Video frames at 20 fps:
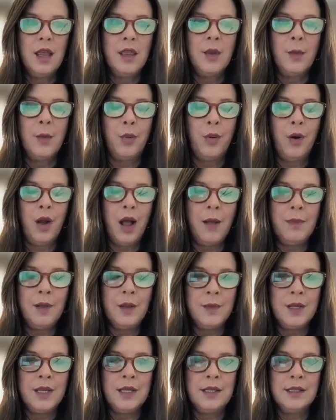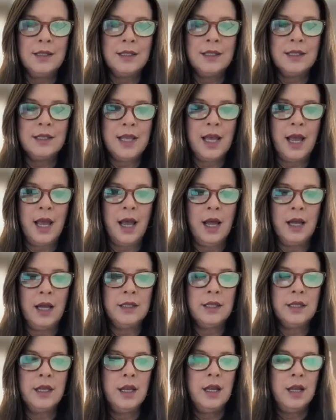The problem is
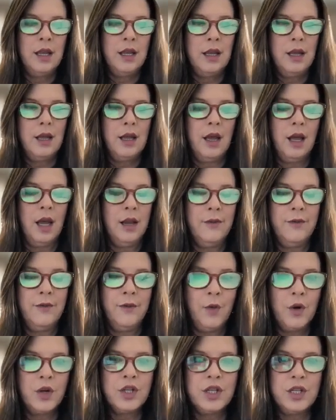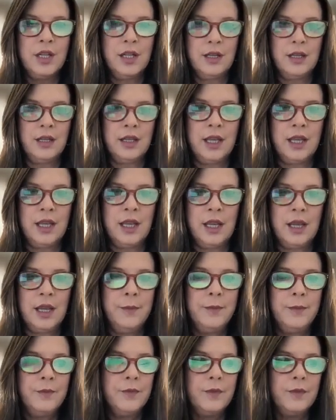that unfortunately,
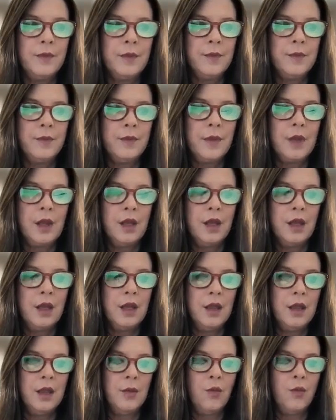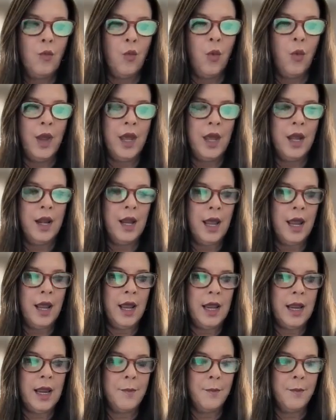when
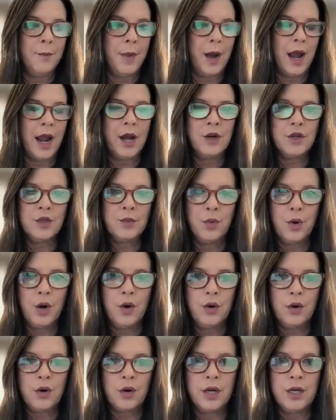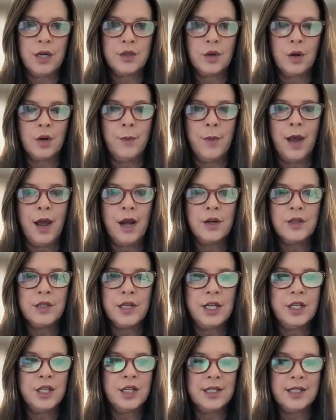a buyer's brokerage or a buyer's
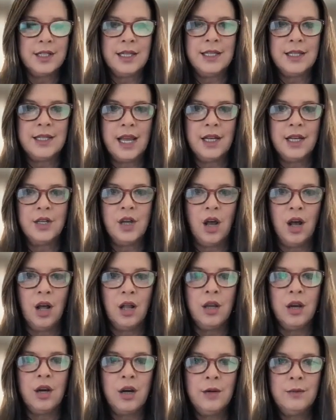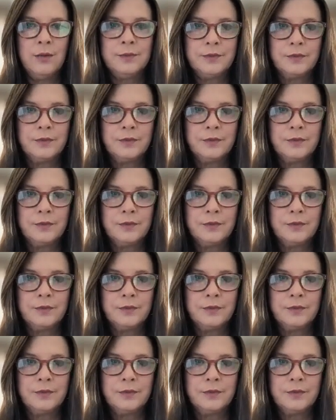agent sees that $1,